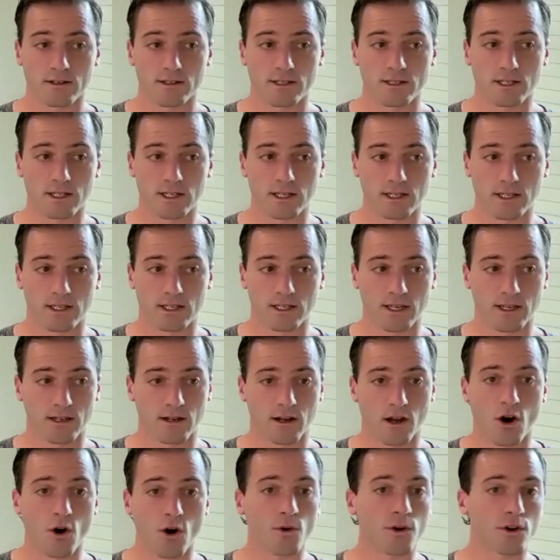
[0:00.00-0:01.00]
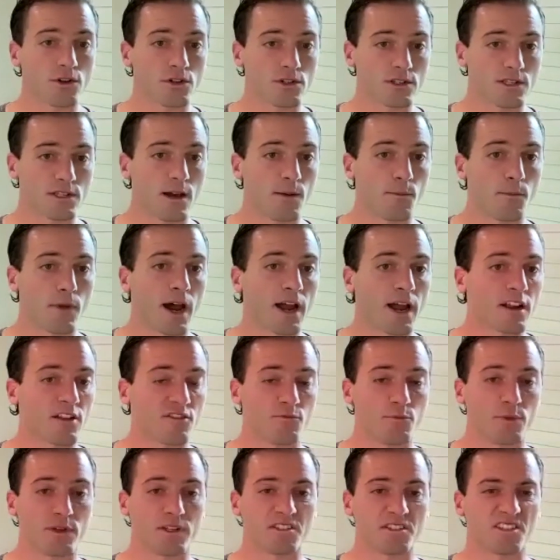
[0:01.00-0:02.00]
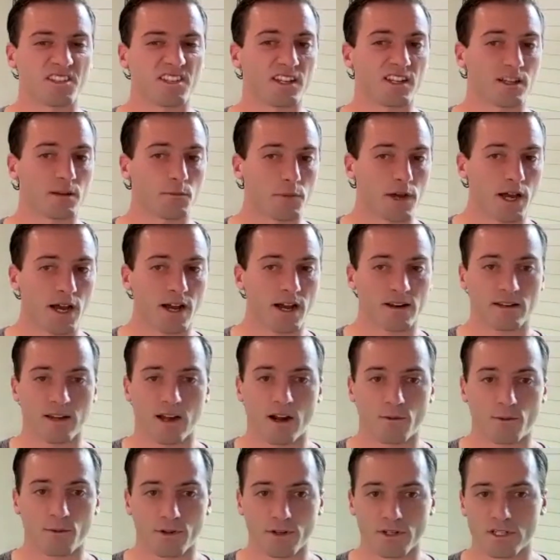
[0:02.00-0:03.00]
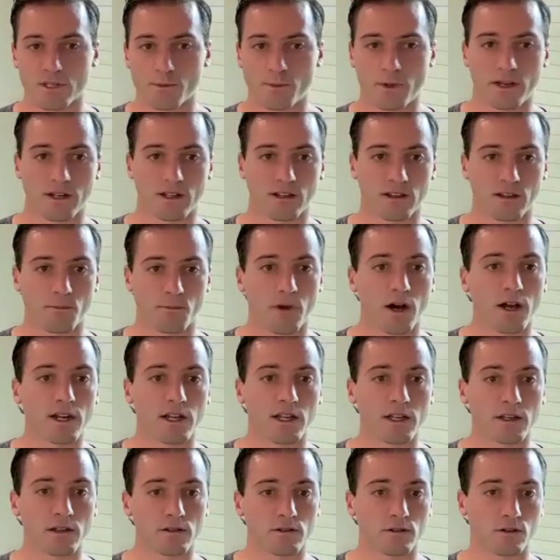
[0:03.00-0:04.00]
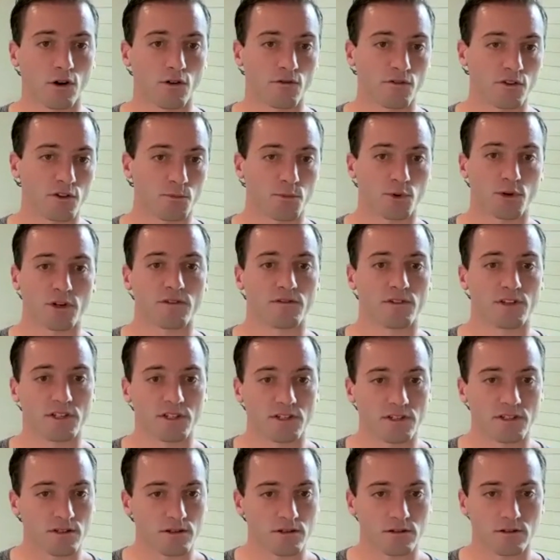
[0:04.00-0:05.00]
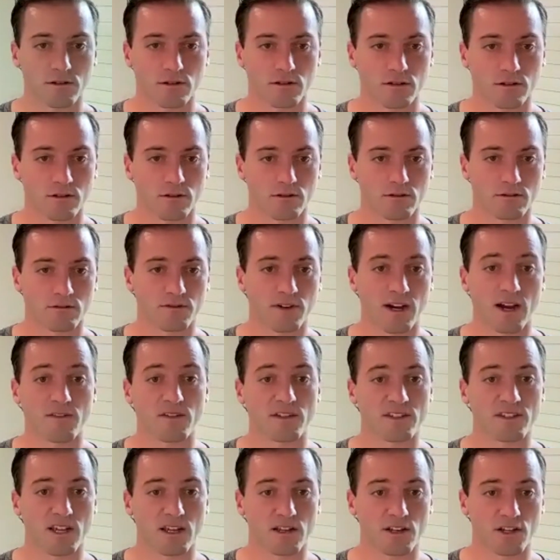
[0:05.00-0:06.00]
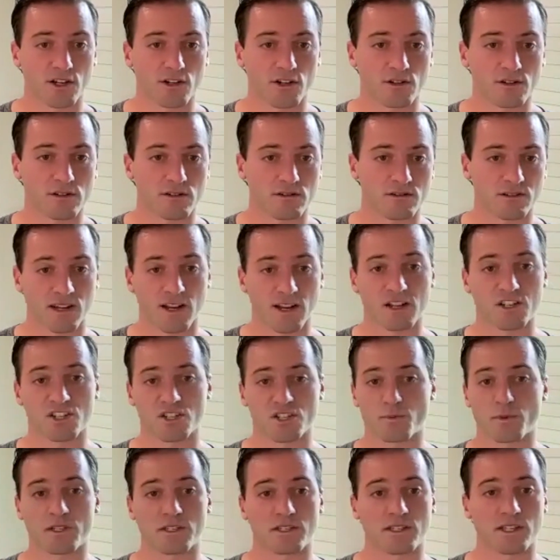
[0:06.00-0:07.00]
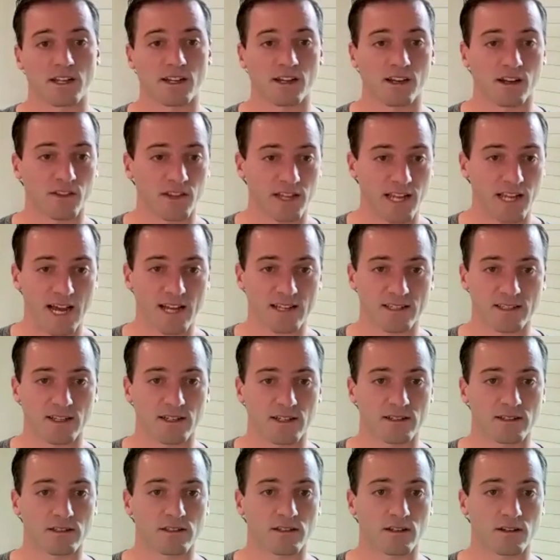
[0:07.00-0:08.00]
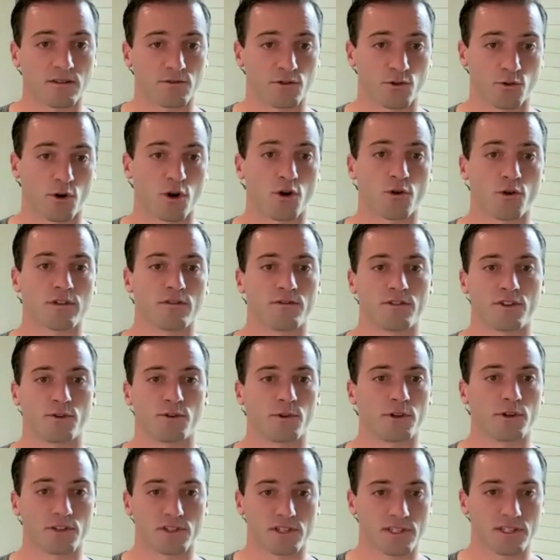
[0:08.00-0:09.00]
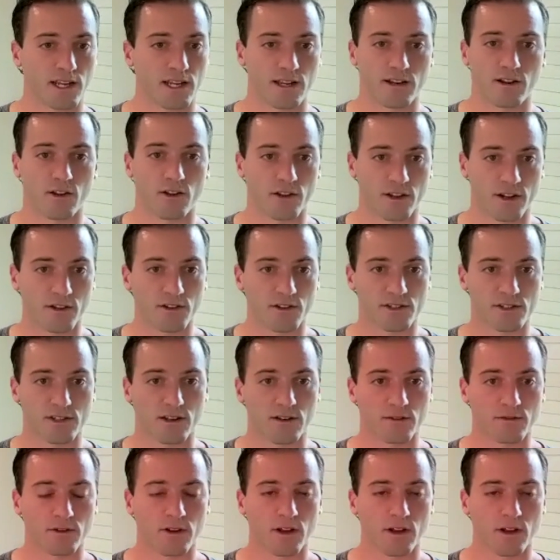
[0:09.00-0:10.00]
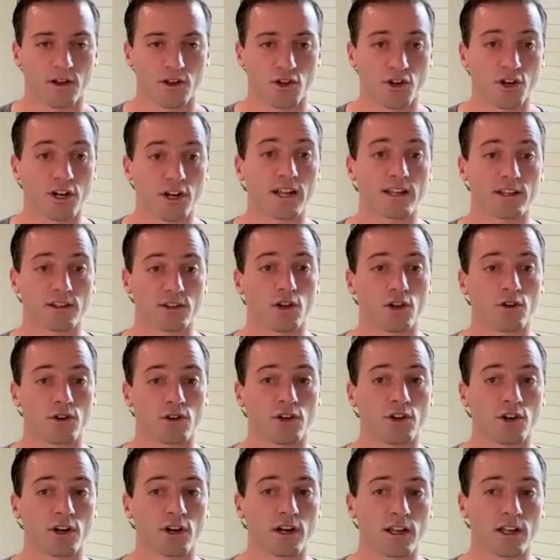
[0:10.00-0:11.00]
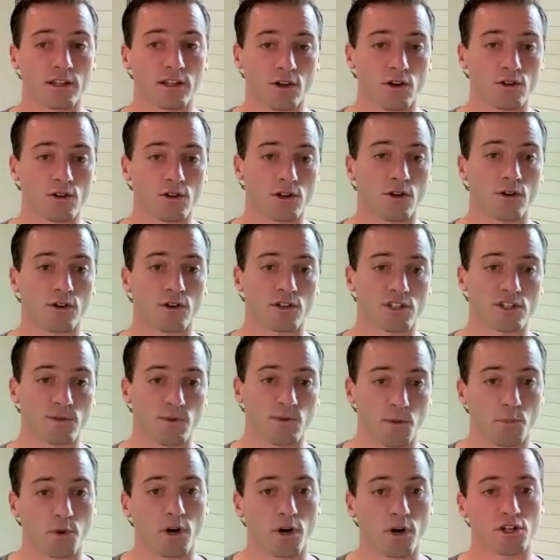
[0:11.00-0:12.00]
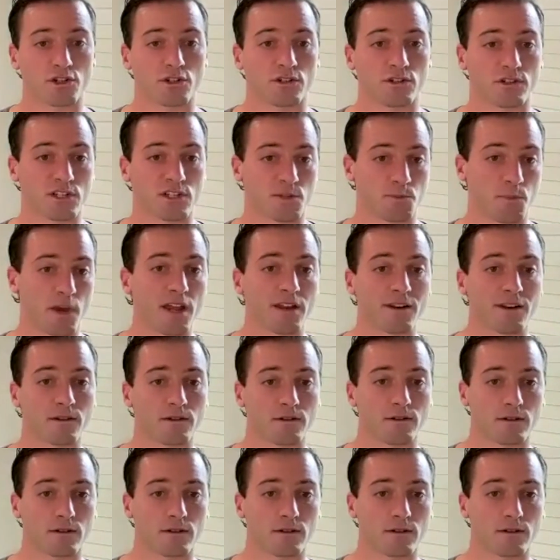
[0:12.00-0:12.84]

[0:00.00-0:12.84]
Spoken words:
to get owners that might have been sitting back, not really spending the money over the previous 5 to 10 years, kind of just been sitting on the assets of growth of their real estate and all that other stuff. You're going to get those owners to be pressured to spend,